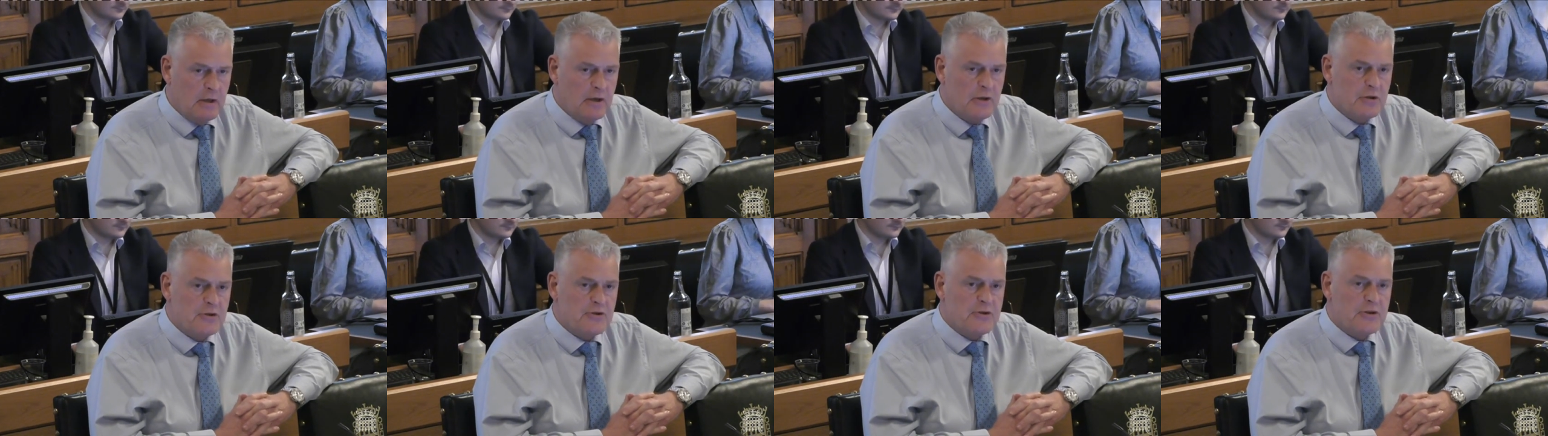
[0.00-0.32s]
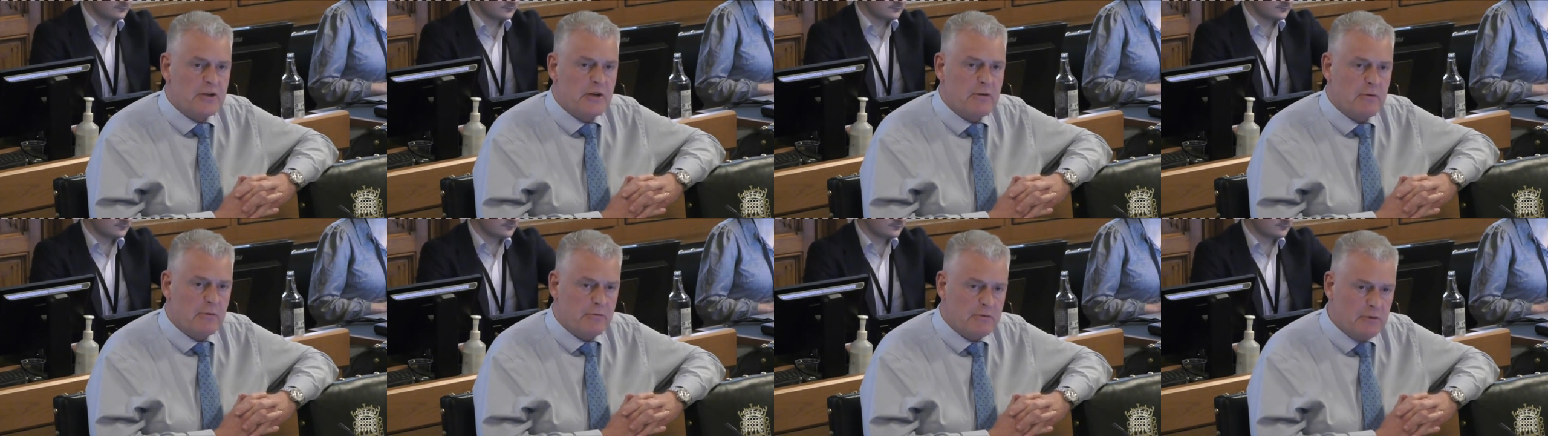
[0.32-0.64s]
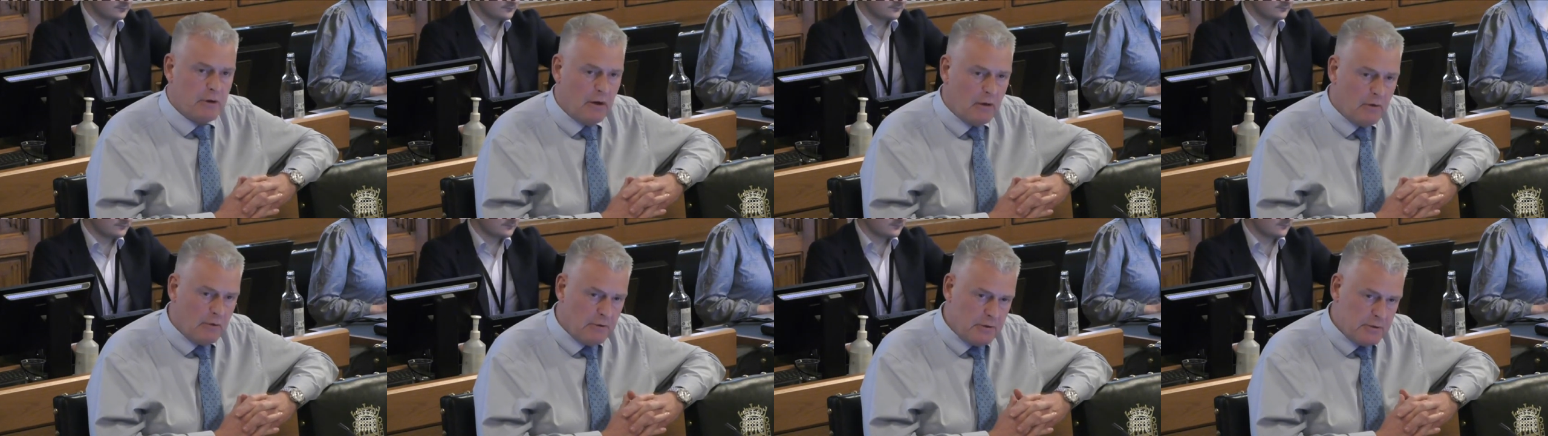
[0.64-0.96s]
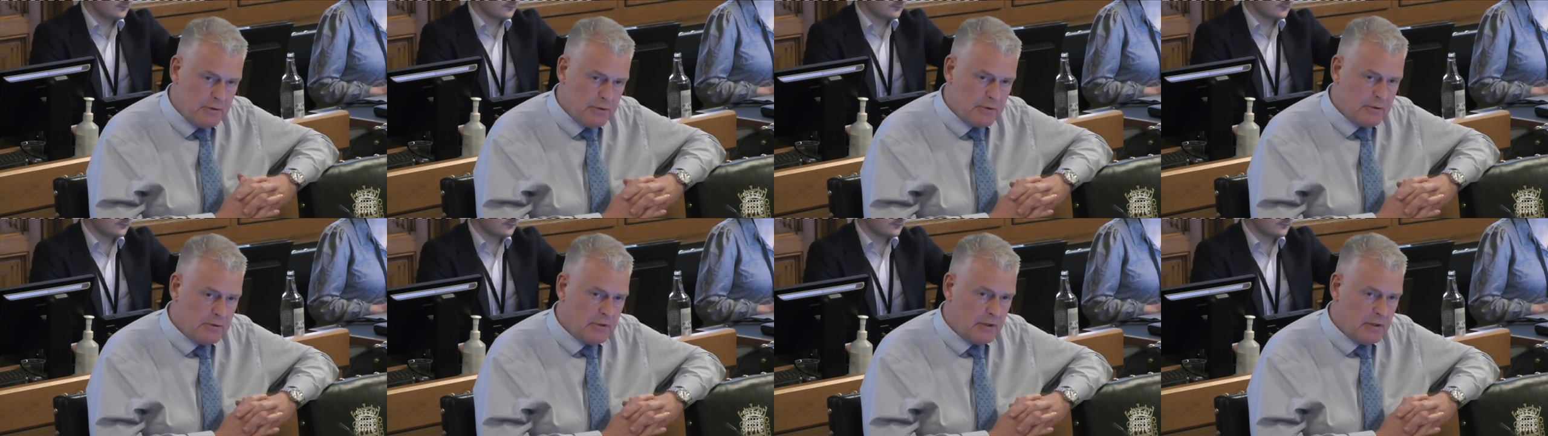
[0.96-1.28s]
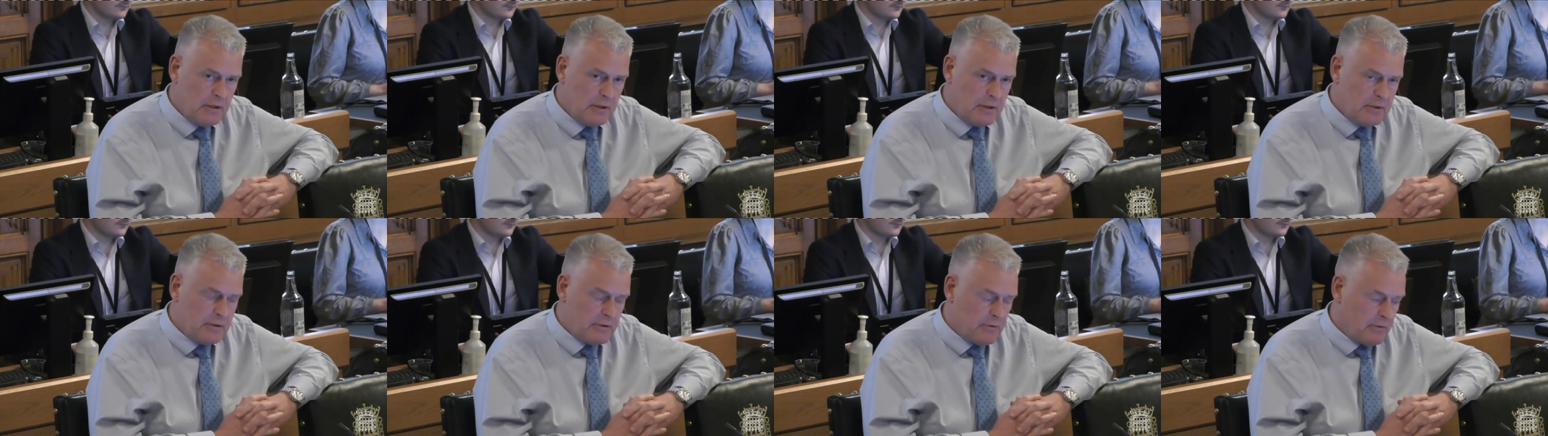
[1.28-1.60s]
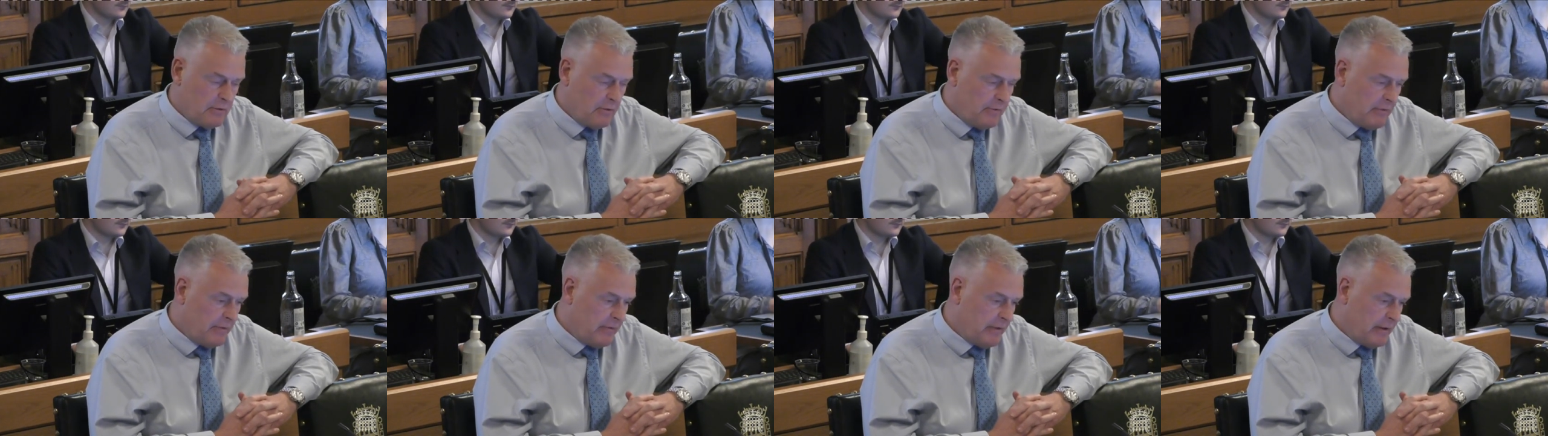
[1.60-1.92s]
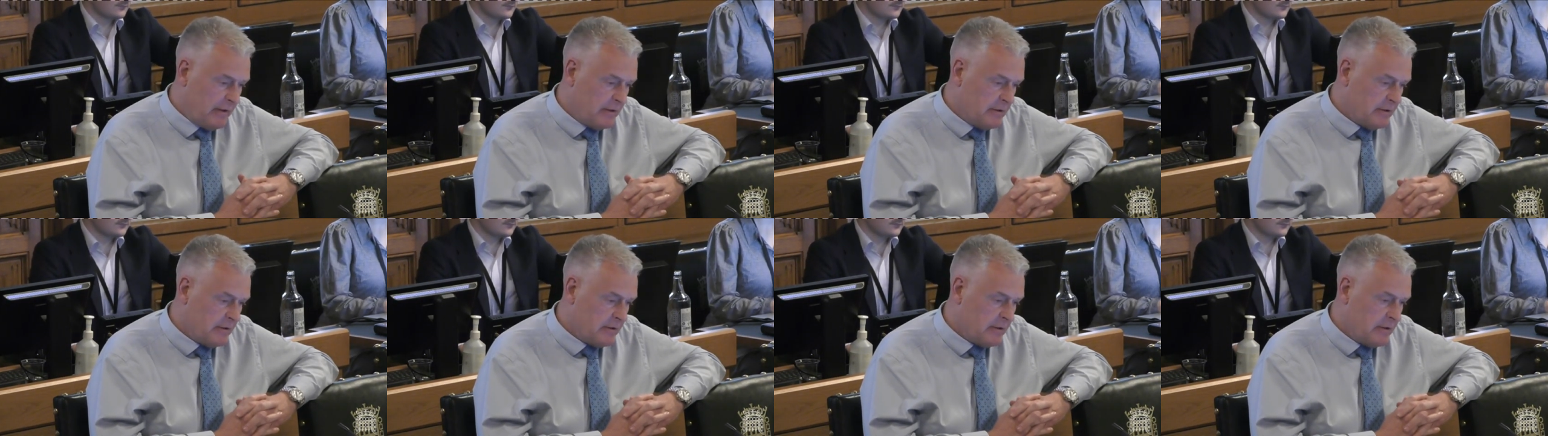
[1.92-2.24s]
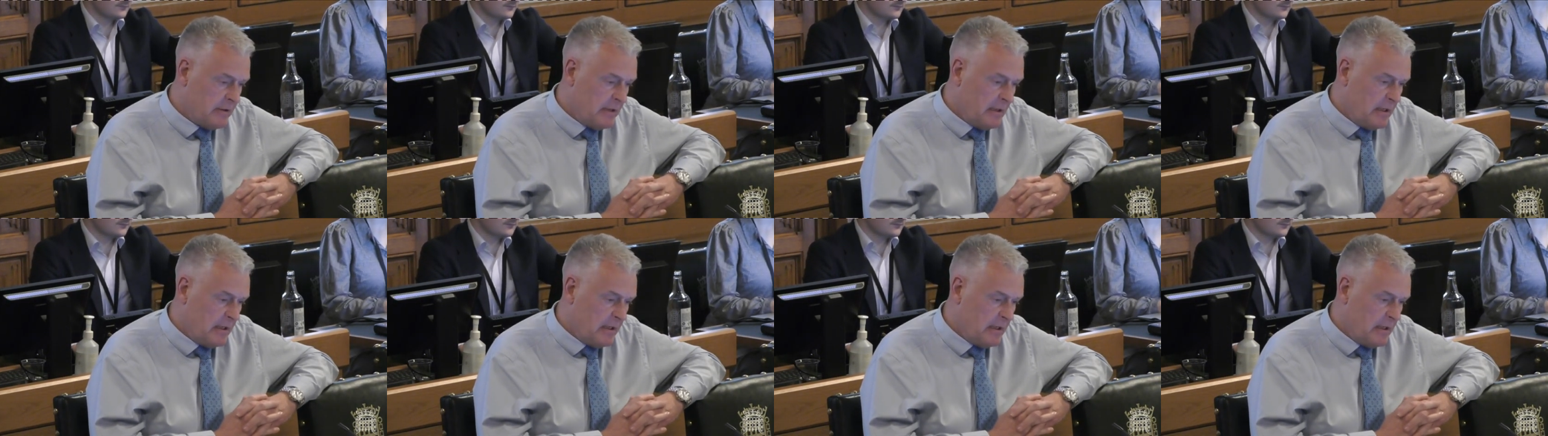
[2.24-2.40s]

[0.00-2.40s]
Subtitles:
zero tolerance to these sort of events,